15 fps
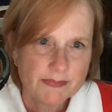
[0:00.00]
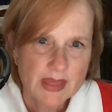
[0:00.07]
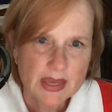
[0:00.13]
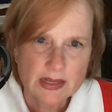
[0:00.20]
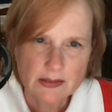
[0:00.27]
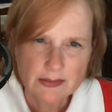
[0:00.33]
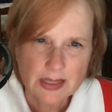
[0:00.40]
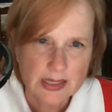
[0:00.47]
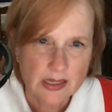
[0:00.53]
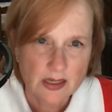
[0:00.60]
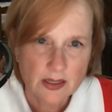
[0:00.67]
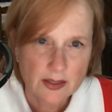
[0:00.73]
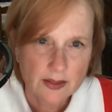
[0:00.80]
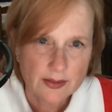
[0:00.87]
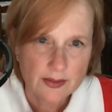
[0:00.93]
that like
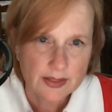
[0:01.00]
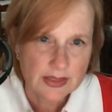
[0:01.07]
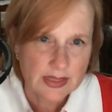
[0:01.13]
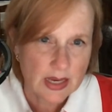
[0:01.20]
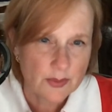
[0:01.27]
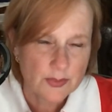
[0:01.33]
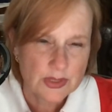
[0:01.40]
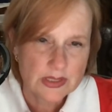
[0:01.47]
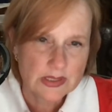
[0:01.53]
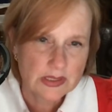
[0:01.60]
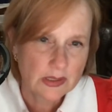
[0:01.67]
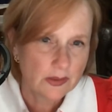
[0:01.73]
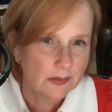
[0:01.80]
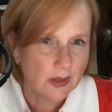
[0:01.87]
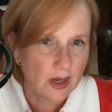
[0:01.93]
that was
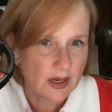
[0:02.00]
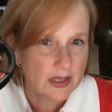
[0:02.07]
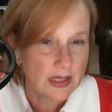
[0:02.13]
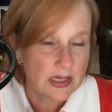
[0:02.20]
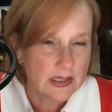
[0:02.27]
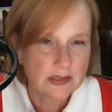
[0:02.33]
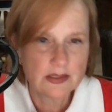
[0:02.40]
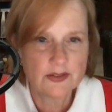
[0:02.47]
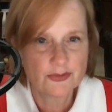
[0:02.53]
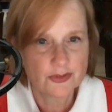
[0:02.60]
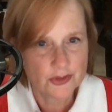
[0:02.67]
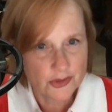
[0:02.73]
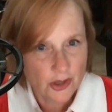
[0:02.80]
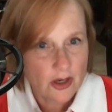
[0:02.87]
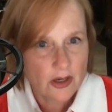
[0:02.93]
kind of easy for
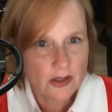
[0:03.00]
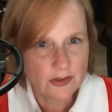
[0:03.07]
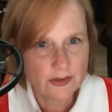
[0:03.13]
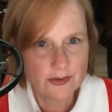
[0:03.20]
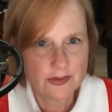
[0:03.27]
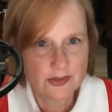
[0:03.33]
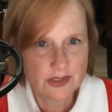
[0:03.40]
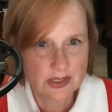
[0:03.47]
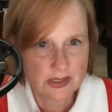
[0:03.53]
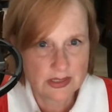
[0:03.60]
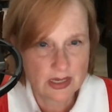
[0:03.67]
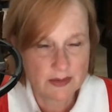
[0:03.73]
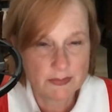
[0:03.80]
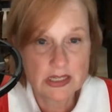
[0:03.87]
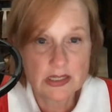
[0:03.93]
Charles to
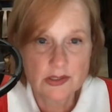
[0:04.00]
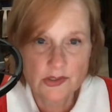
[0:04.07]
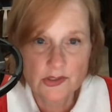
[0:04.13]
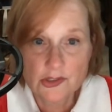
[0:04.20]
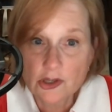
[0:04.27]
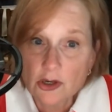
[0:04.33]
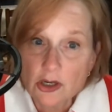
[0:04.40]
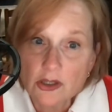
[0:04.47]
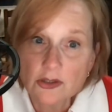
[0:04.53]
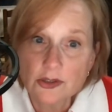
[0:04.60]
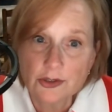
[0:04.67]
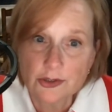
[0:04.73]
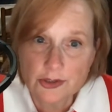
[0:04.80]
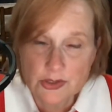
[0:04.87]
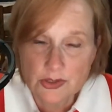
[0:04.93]
say because
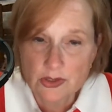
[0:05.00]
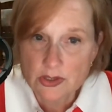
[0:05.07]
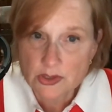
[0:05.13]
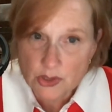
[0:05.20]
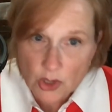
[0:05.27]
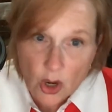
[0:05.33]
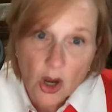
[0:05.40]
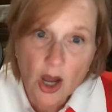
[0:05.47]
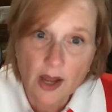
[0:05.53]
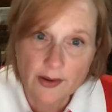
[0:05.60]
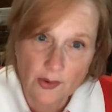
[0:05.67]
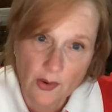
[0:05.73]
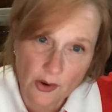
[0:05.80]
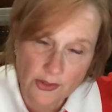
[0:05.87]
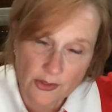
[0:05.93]
Charles is
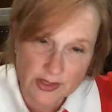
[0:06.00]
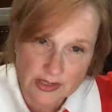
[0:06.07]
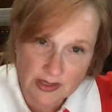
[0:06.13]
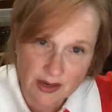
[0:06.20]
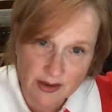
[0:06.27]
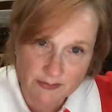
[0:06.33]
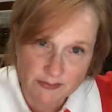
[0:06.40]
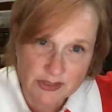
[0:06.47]
gone all the time.